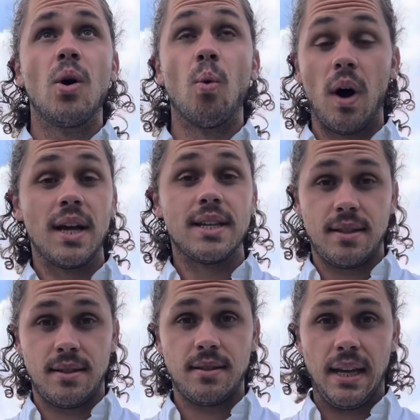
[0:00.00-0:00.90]

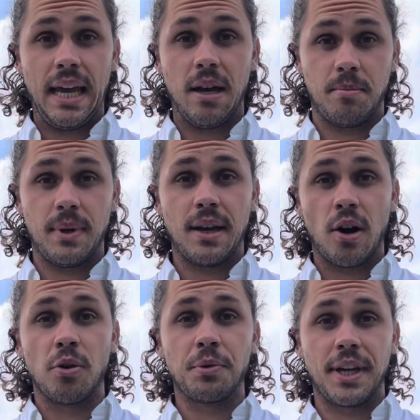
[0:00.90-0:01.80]
was him and
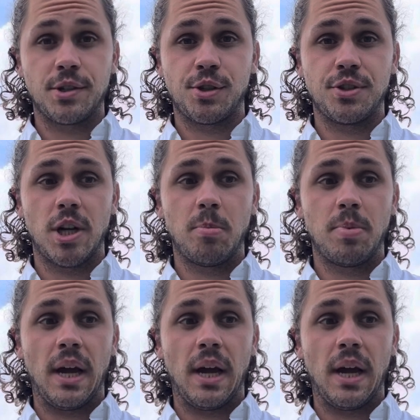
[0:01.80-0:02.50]
our relationship.